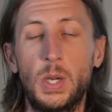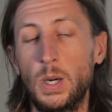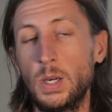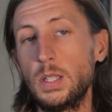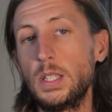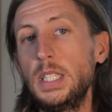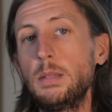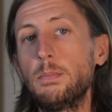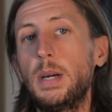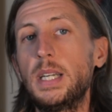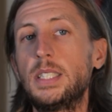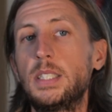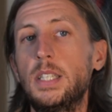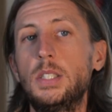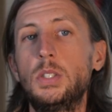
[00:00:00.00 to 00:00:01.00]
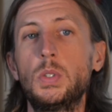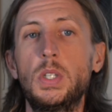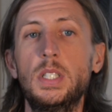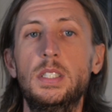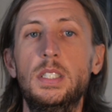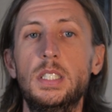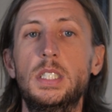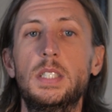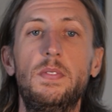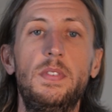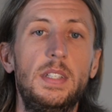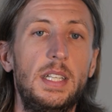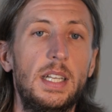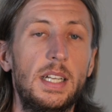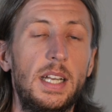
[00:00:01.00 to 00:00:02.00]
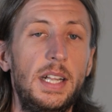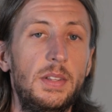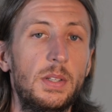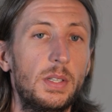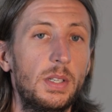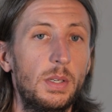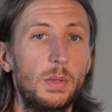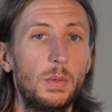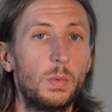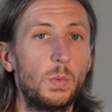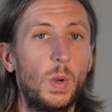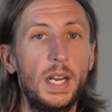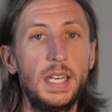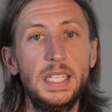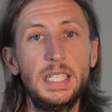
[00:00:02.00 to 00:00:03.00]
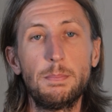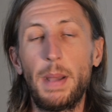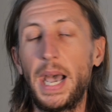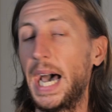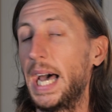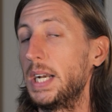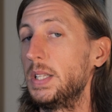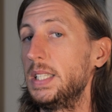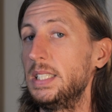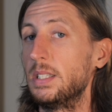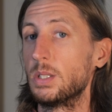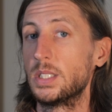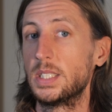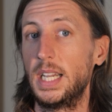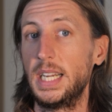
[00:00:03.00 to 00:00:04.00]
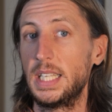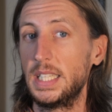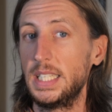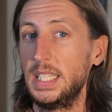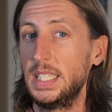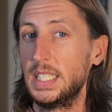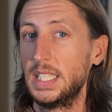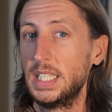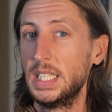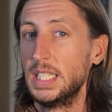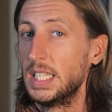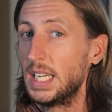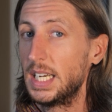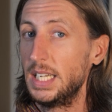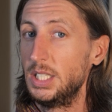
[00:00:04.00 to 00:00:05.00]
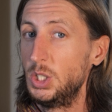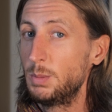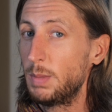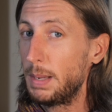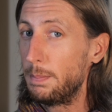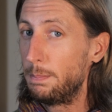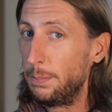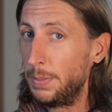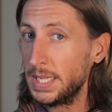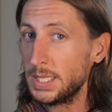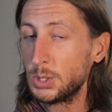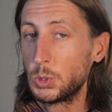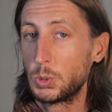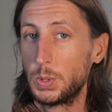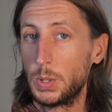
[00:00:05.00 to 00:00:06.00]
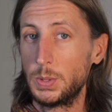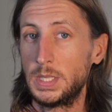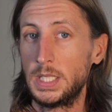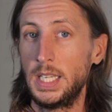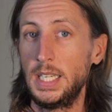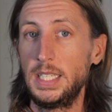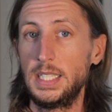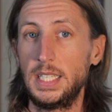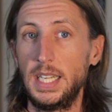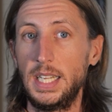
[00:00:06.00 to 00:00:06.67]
Currently, my schedule consists of either running, paddling, or cycling, and I do my best to rotate